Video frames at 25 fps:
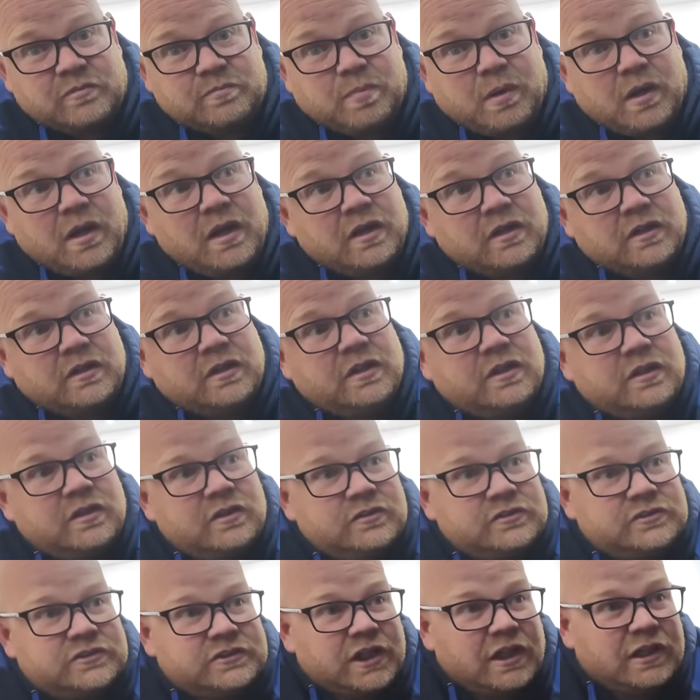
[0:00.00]
plug,
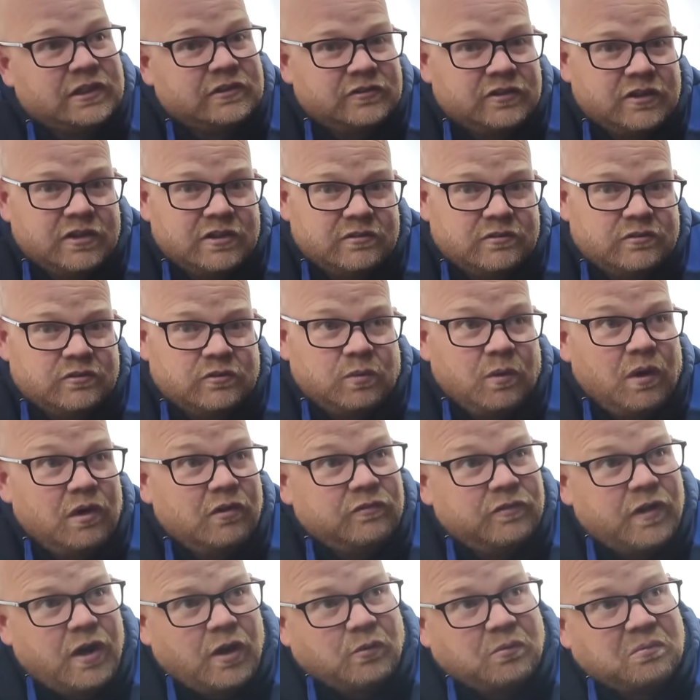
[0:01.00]
checked it,
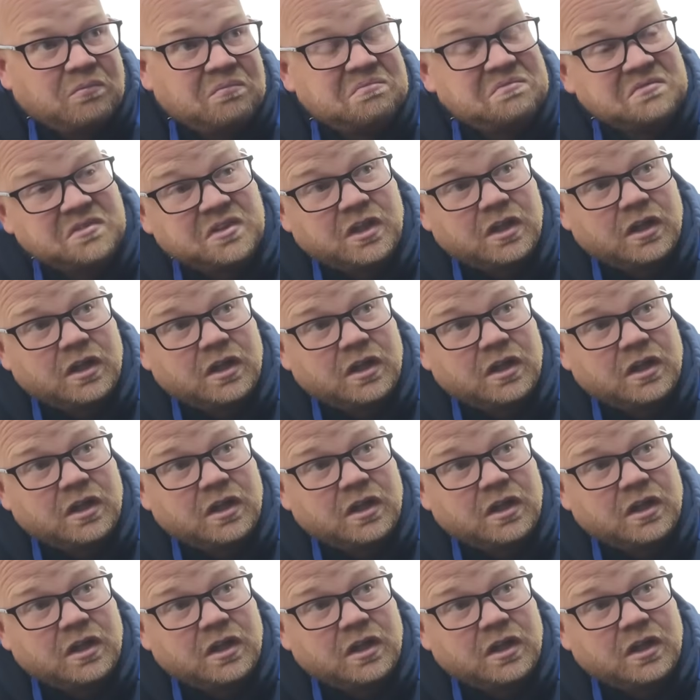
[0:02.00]
12 volt.